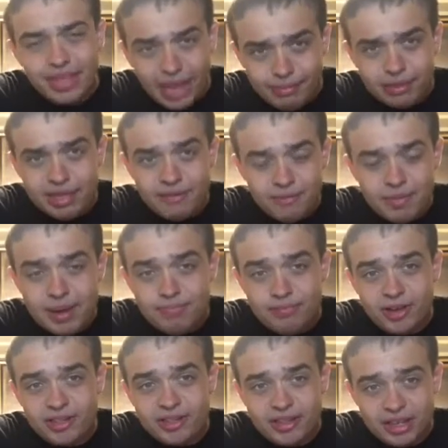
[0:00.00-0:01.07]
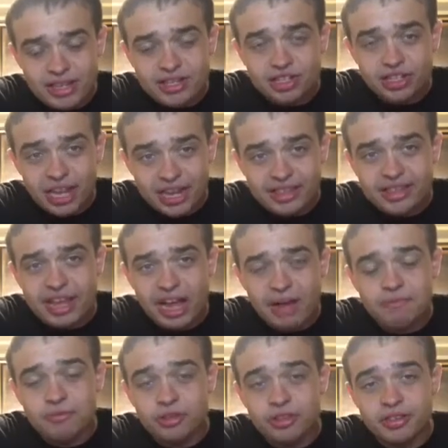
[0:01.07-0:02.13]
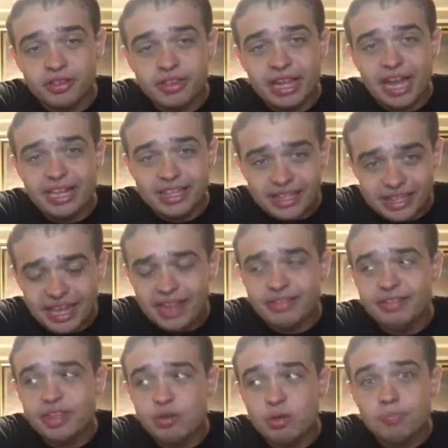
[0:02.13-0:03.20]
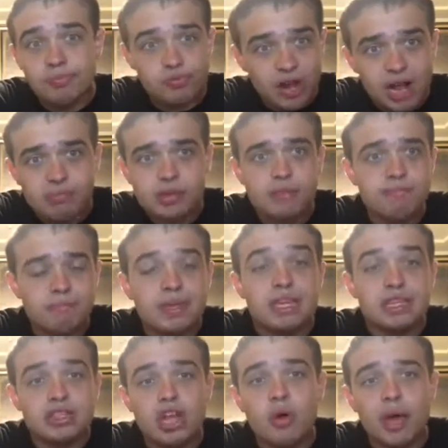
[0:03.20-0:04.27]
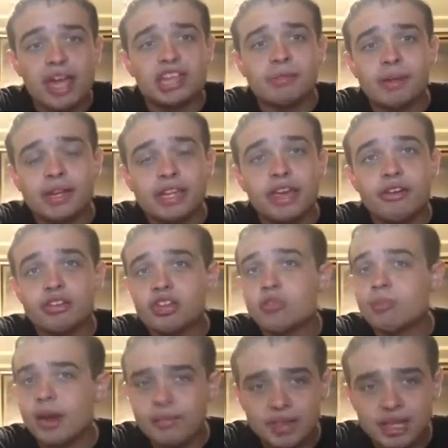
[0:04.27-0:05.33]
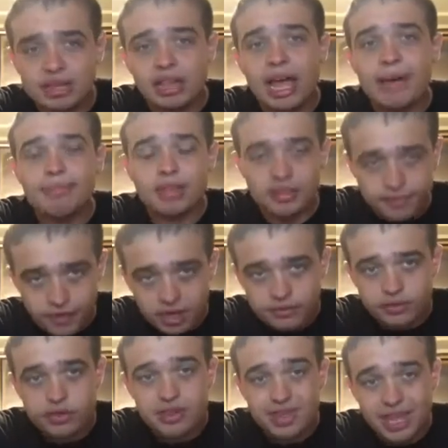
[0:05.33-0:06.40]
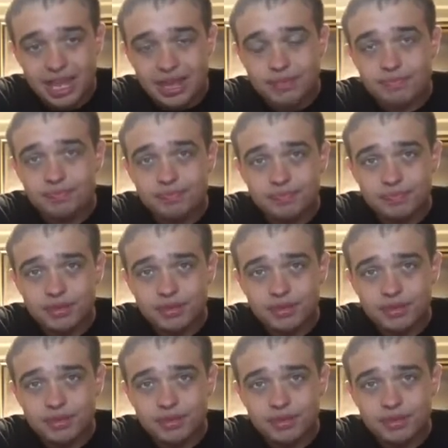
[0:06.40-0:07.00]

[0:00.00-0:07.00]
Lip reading: I believe in my PlayStation X conference, I said there would probably be no X-Men characters, but I'm still hyped as fuck for this game.